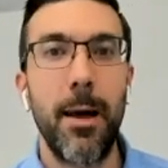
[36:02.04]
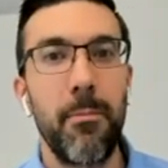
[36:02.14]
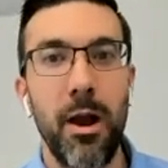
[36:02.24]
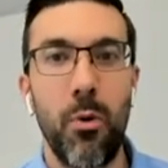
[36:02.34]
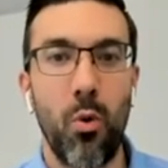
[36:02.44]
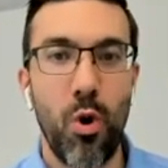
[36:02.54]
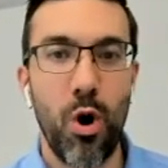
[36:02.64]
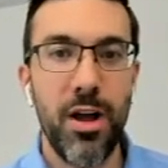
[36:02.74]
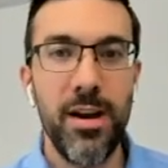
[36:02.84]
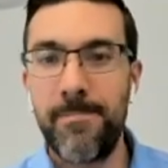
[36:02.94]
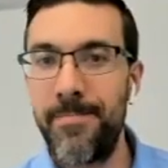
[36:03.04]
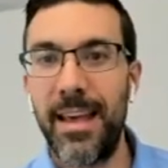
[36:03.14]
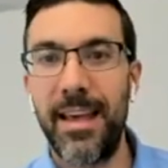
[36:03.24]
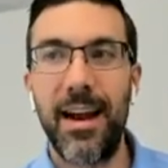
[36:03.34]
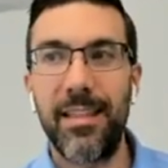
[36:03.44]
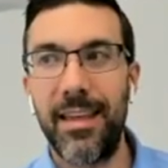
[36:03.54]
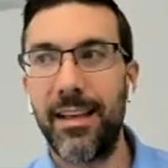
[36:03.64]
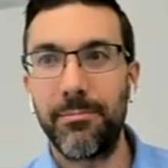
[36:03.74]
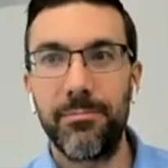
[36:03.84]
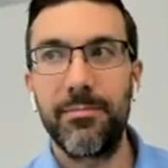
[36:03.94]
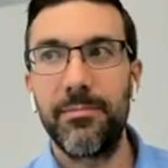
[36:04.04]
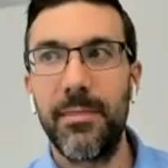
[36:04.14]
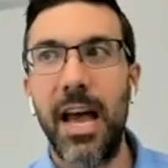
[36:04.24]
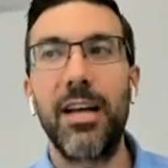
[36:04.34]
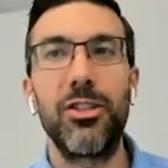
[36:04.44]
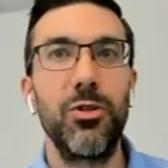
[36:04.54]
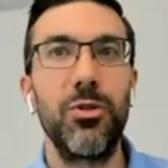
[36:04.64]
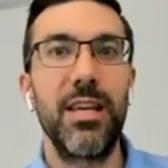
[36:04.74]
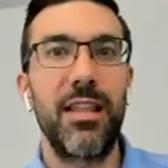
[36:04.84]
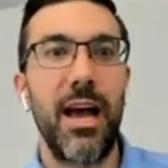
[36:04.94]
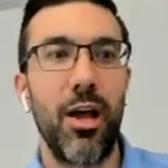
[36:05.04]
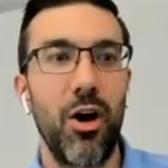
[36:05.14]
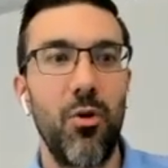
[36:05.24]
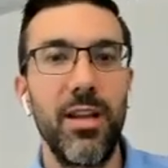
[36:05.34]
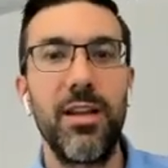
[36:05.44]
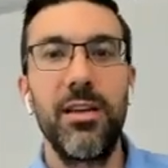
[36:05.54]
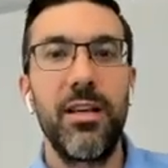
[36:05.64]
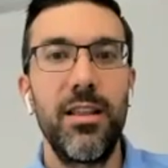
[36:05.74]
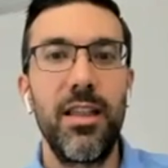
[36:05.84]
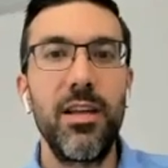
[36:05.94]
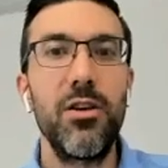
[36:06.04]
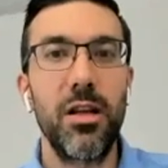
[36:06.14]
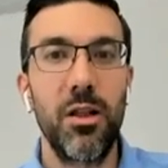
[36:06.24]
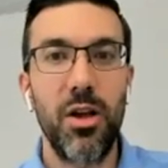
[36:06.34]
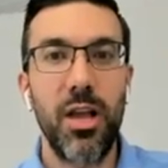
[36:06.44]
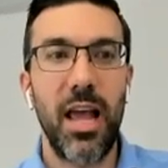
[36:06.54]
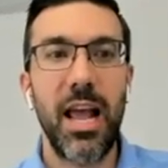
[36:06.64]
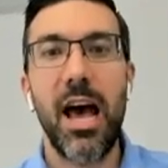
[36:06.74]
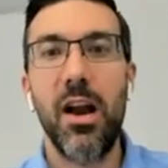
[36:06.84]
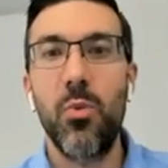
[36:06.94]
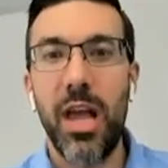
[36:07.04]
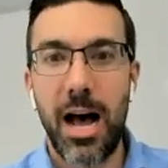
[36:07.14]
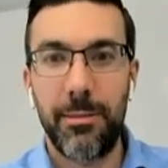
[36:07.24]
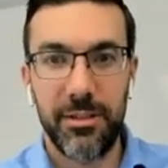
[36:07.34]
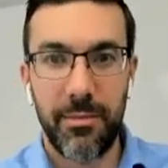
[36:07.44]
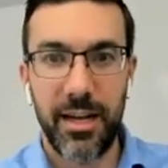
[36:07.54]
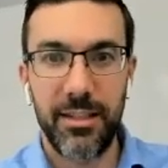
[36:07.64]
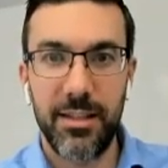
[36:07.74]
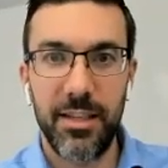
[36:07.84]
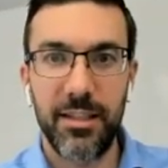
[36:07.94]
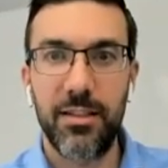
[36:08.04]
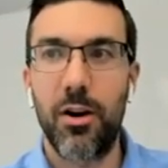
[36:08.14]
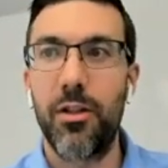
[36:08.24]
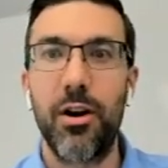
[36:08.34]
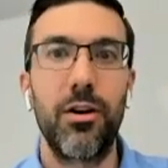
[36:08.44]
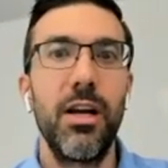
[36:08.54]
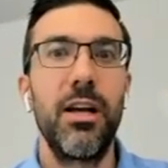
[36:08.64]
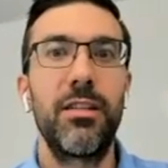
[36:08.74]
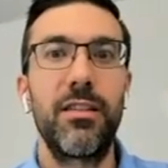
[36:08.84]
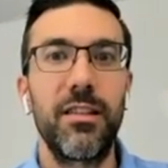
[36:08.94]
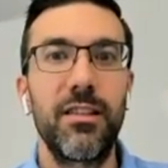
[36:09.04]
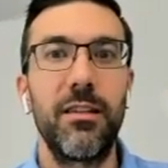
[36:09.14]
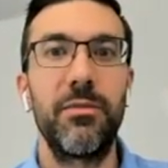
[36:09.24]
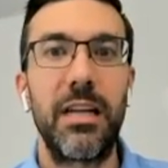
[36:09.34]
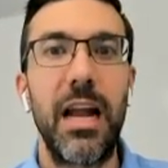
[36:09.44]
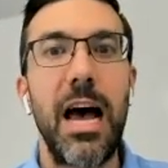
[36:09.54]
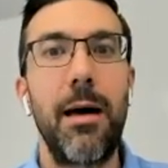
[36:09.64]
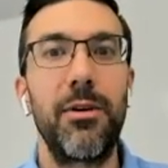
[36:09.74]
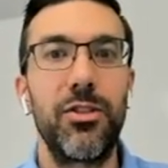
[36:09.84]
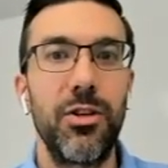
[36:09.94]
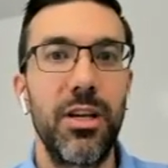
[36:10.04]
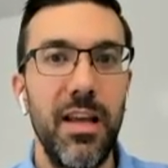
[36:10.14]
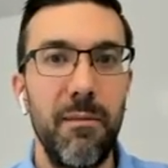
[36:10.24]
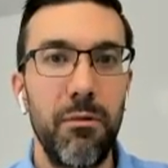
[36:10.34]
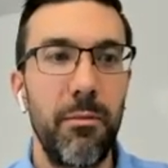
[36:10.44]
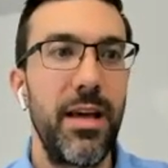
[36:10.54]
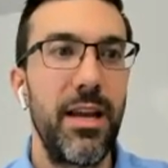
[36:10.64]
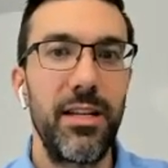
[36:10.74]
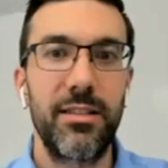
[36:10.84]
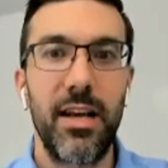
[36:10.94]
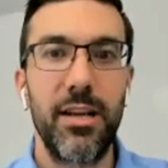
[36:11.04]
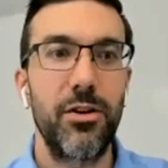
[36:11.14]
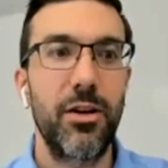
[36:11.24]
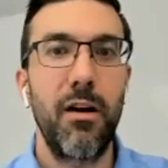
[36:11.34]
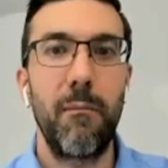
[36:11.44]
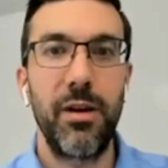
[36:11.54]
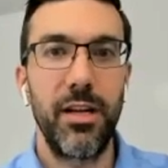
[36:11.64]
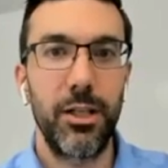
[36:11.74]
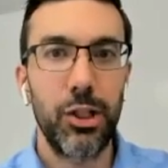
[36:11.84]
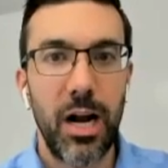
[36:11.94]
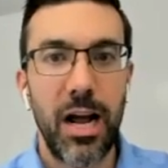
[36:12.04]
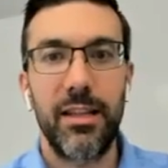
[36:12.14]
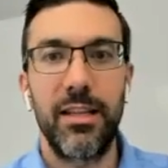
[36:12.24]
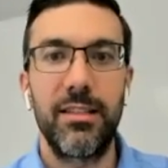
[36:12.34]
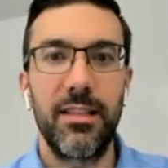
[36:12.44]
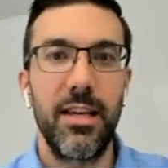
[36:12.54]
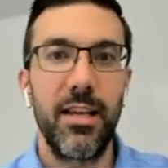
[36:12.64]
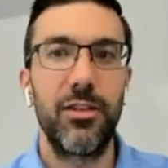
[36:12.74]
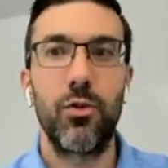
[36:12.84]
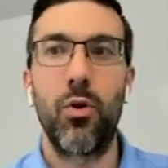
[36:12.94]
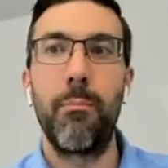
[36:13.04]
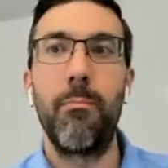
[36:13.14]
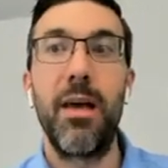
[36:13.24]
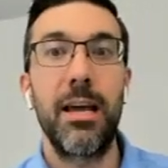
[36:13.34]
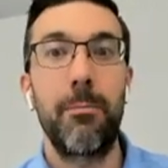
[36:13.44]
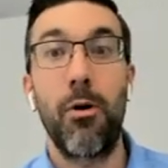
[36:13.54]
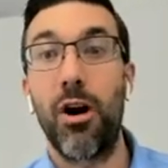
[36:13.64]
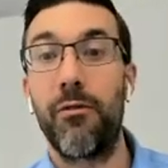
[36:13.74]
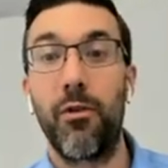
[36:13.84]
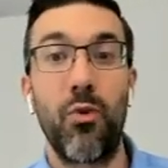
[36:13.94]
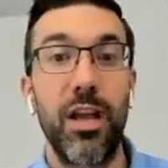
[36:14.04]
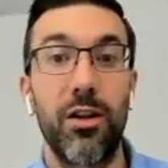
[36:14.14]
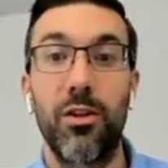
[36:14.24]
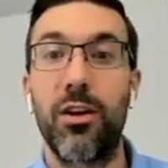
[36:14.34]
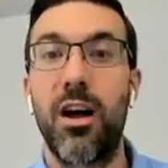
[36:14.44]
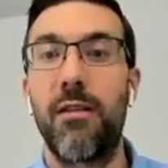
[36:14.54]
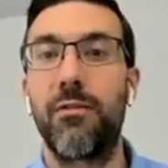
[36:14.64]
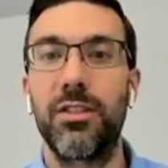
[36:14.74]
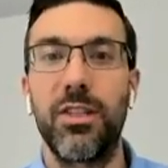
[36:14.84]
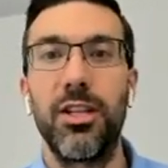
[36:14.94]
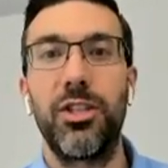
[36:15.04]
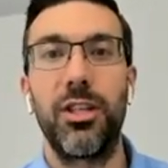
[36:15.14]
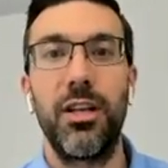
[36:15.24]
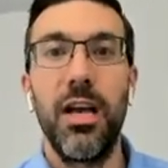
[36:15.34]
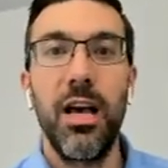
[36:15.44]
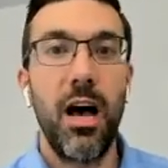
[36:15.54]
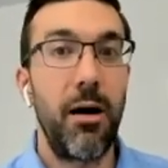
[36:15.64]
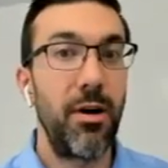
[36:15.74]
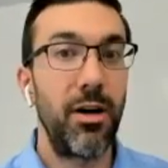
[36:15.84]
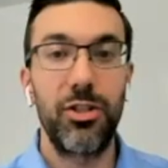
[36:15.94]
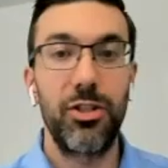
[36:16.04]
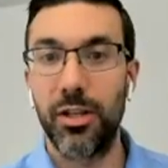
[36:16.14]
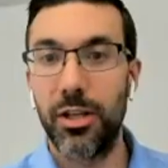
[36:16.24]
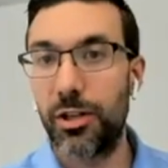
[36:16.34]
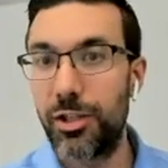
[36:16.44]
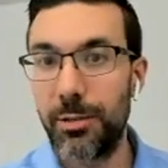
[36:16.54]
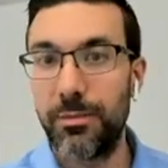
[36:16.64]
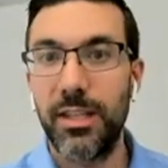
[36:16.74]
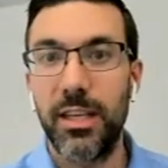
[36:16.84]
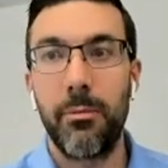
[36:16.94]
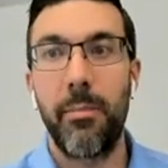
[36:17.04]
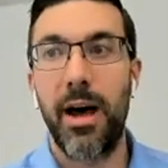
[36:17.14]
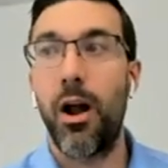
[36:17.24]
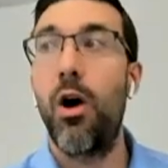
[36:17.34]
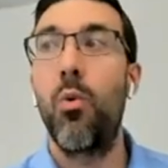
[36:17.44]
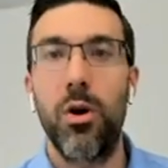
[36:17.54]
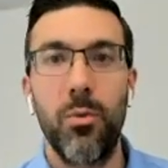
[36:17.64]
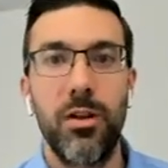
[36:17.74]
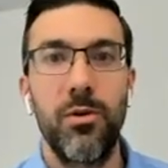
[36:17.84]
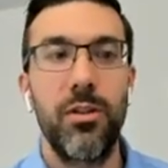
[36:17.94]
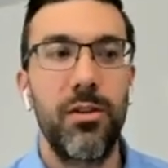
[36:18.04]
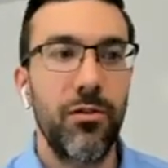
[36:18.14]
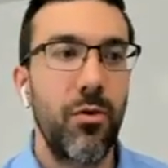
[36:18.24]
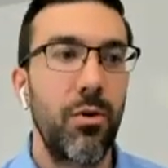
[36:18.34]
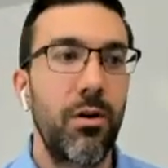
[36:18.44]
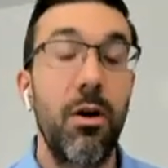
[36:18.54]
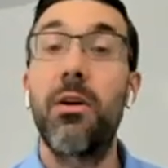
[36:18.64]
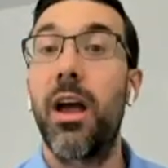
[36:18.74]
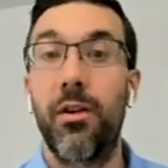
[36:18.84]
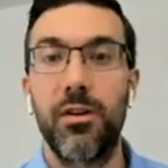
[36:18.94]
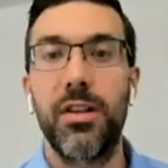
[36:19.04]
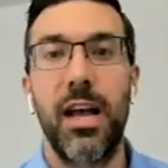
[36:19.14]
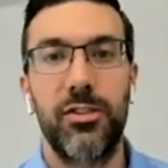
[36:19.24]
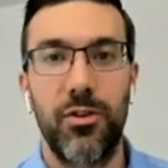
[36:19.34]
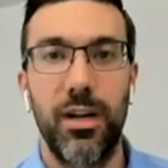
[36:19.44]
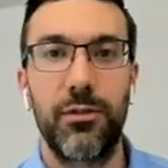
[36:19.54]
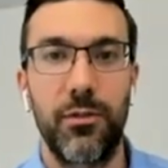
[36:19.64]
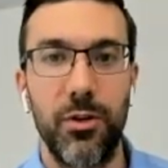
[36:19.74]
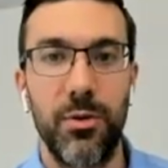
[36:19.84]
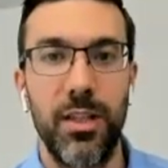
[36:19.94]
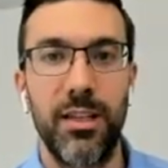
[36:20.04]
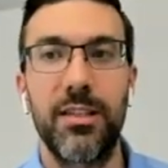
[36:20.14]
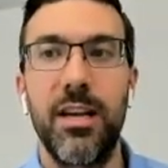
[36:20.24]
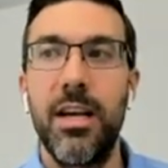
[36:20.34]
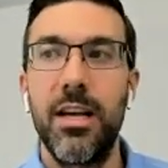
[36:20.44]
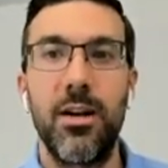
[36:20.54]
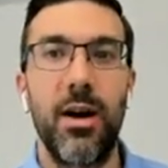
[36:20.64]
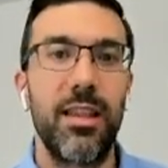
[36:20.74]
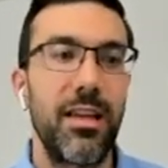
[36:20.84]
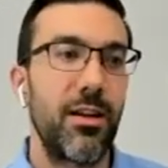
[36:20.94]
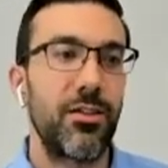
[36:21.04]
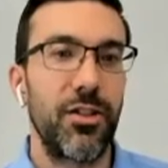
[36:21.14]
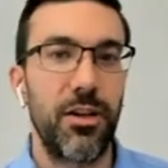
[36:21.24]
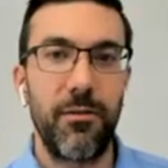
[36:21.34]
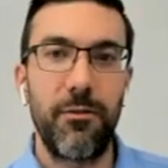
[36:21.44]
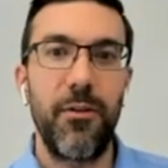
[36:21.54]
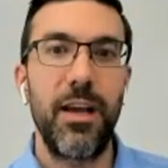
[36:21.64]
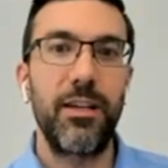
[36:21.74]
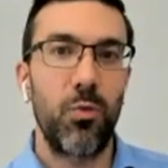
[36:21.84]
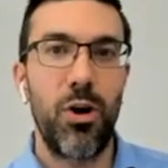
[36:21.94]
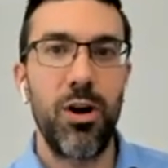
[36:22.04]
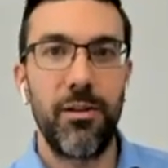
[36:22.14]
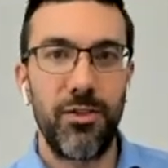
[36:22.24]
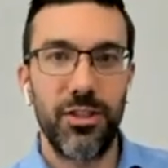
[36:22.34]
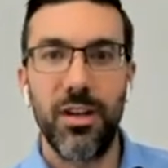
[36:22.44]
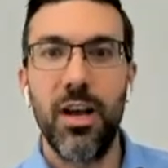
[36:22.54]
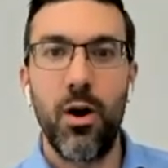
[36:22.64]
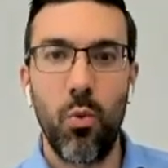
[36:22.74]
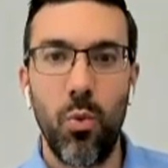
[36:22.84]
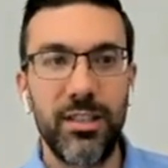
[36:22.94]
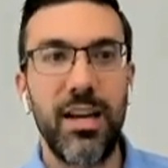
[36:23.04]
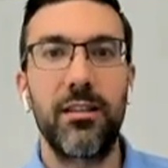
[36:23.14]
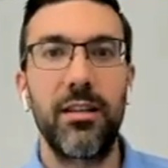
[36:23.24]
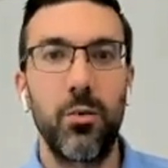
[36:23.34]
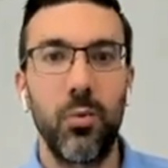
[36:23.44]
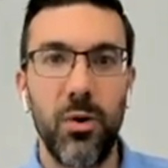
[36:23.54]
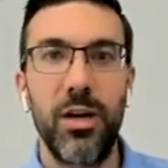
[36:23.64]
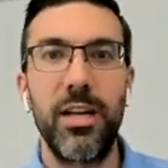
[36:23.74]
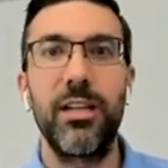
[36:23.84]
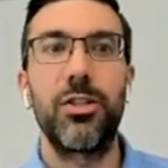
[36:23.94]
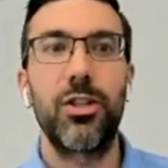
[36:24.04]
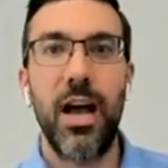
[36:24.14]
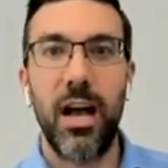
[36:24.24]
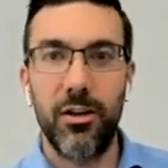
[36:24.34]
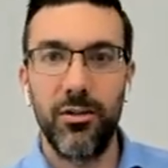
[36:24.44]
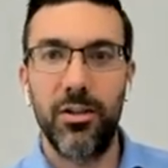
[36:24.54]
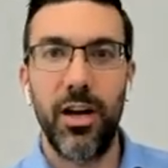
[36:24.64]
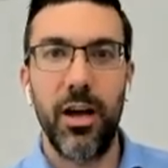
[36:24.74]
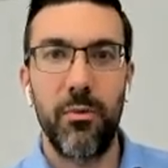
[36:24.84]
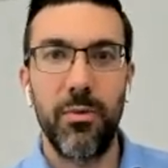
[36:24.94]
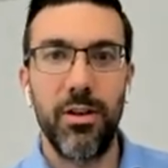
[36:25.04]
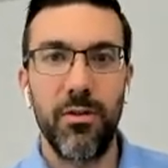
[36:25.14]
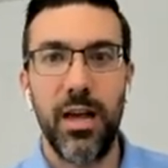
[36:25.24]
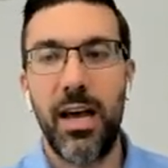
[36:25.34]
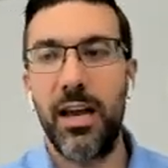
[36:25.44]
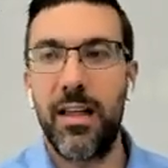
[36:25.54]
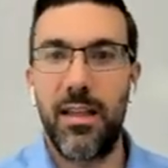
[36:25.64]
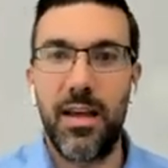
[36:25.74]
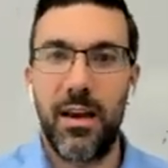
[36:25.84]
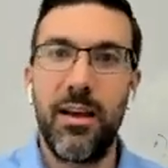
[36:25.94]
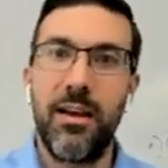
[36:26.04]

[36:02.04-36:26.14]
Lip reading: step number one. And then I think as you get that going, then you can look at, like, how do we optimize this? Are there systems and habits you can implement inside your company to track these things, or make it part of a regular conversation amongst your leadership team about, oh, what are we doing this quarter? Okay, are there tax credits for doing this? I think there's a phase one of just what's out there, what do I need to track, who's going to help me do that? And then